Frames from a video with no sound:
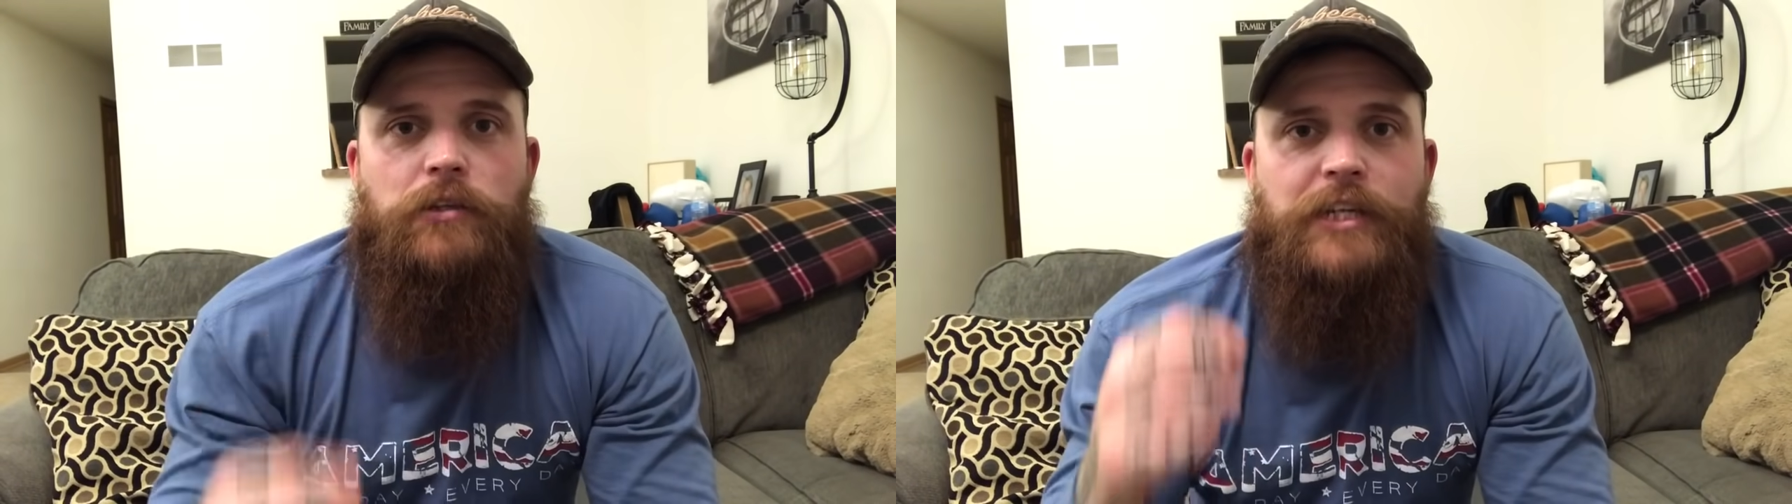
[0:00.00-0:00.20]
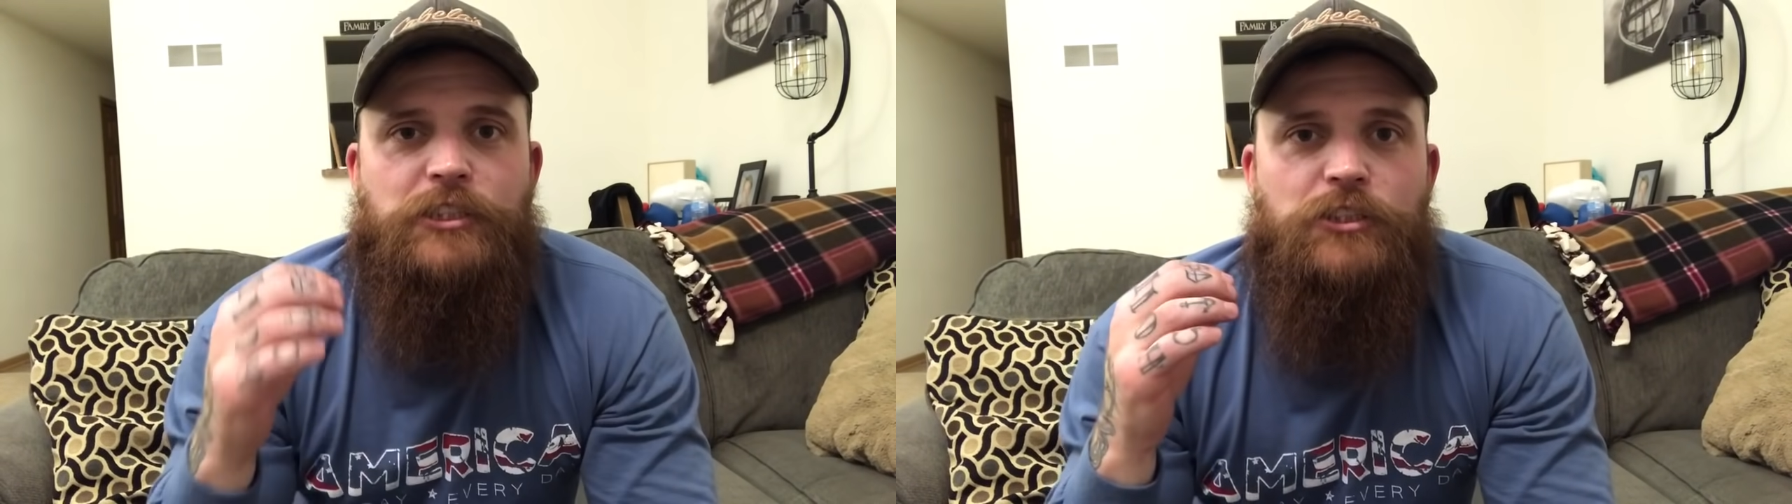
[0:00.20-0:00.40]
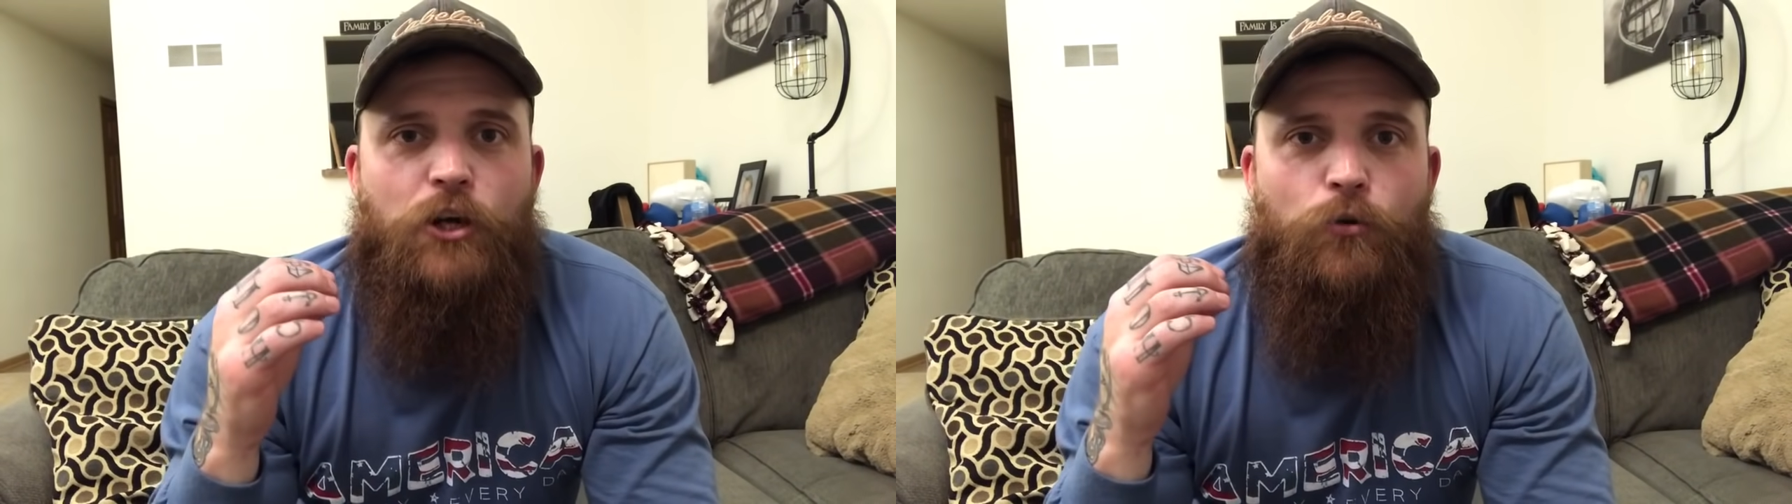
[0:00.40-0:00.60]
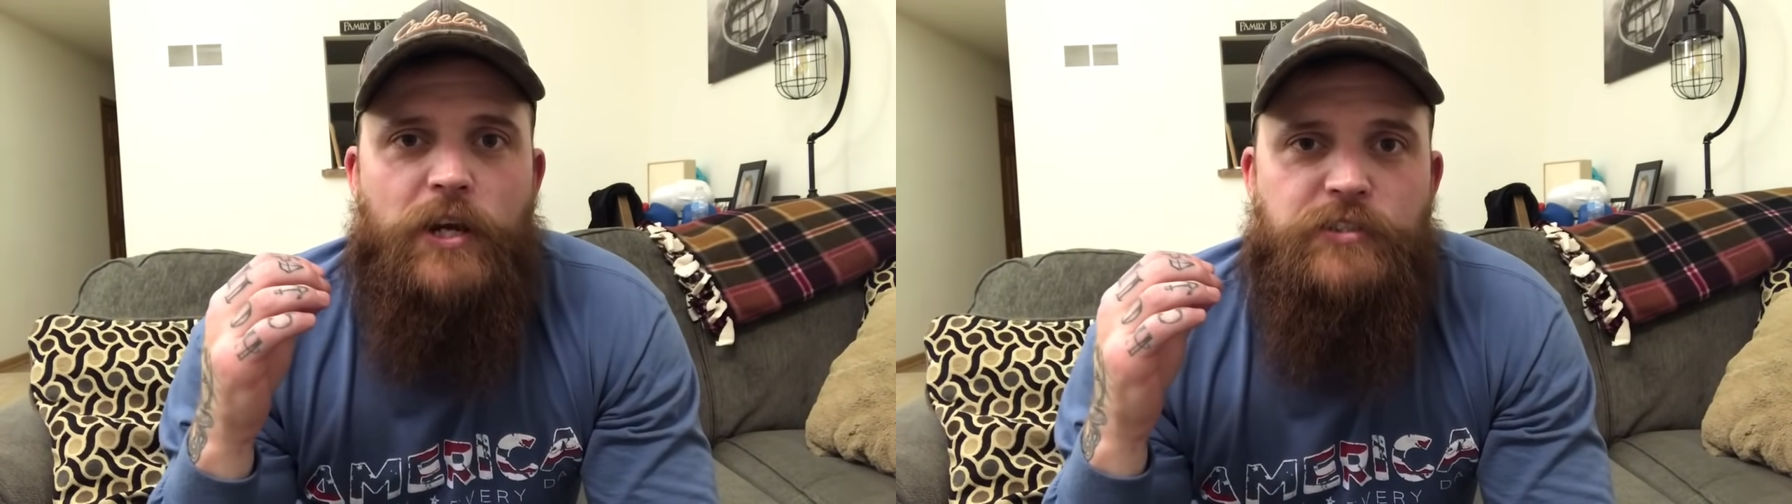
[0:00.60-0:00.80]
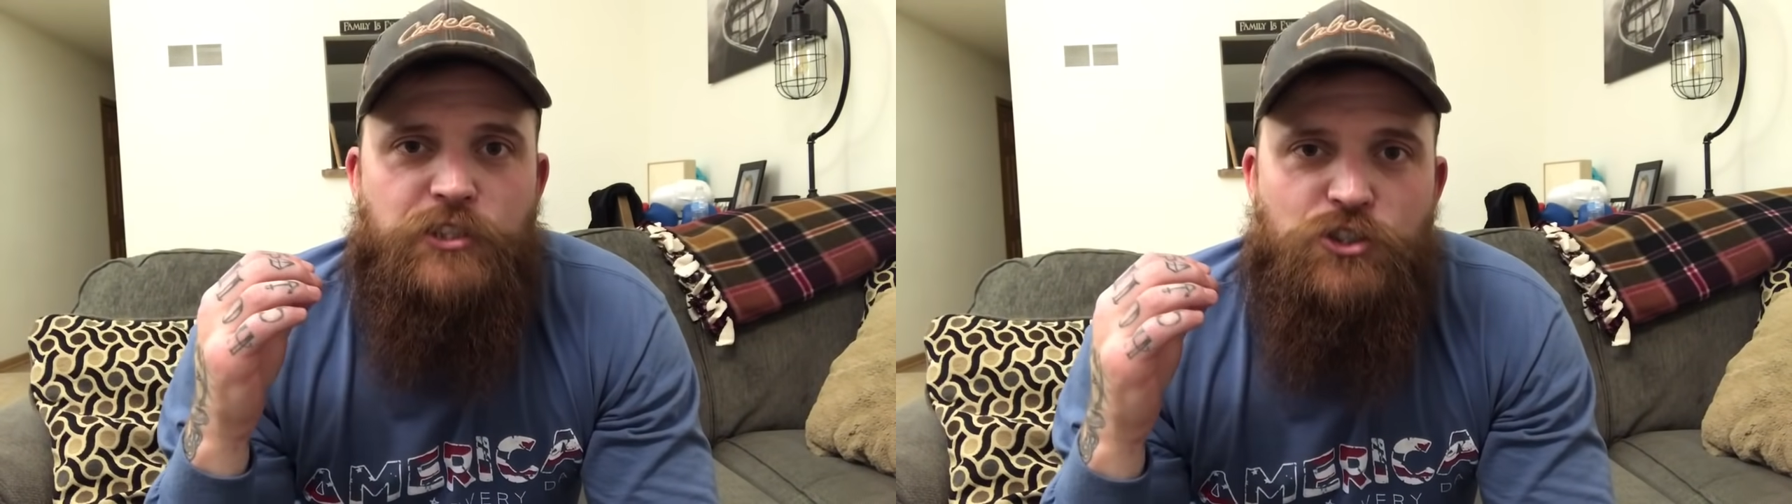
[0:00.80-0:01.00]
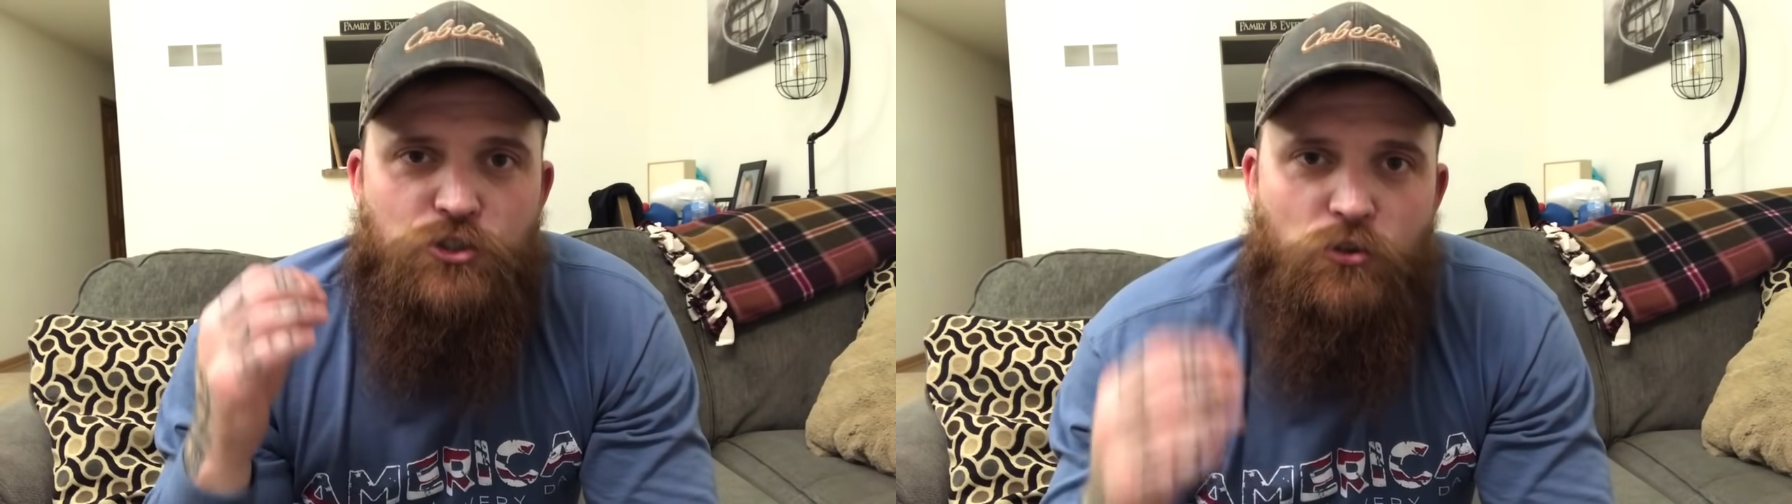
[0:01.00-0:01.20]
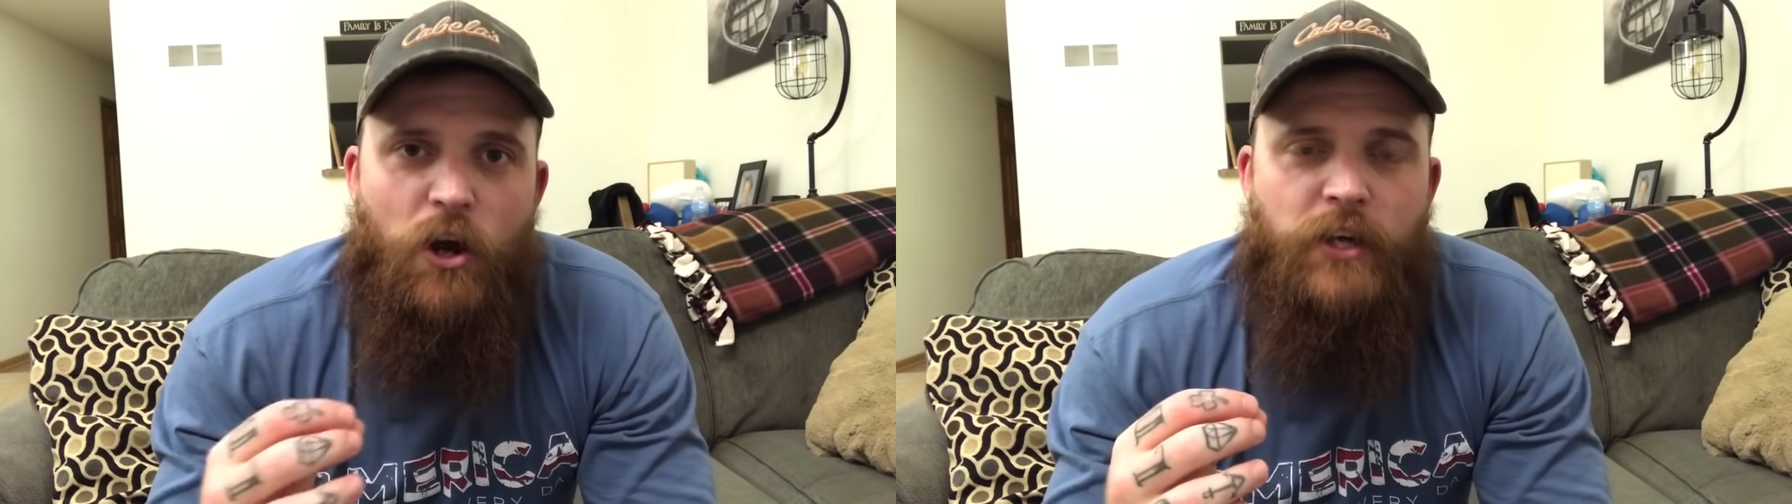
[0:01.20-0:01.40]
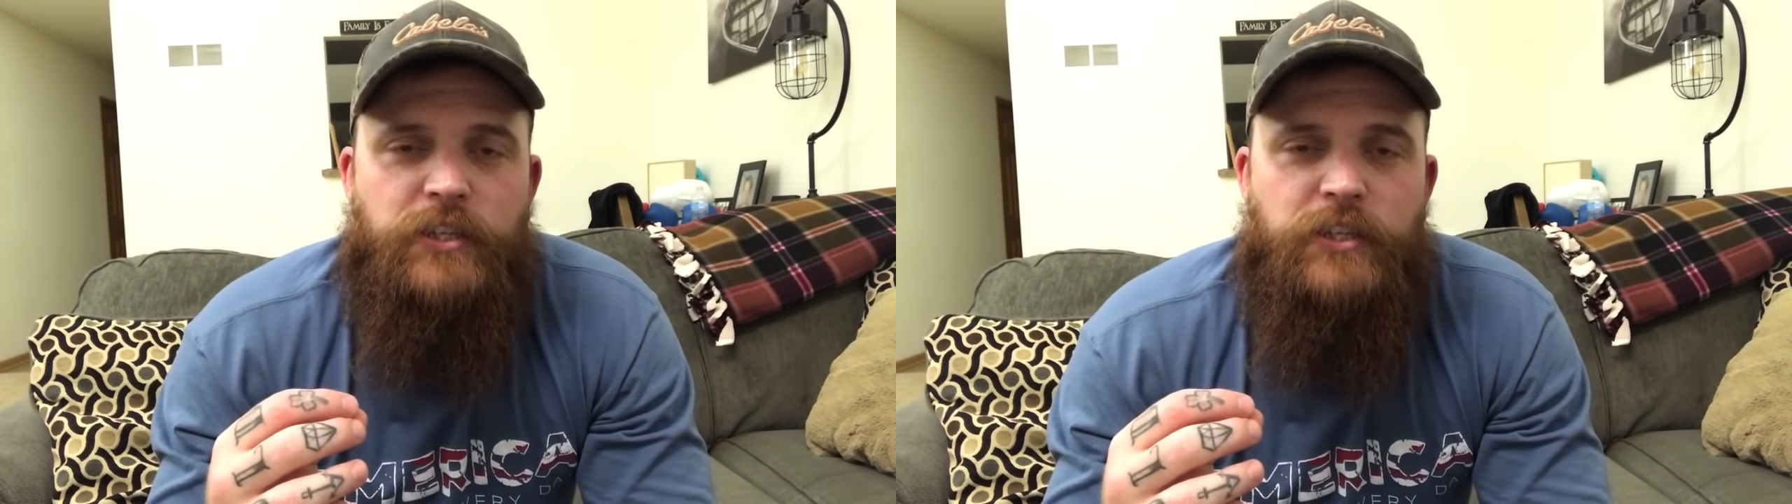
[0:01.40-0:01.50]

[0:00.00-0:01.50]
Let's start raising strong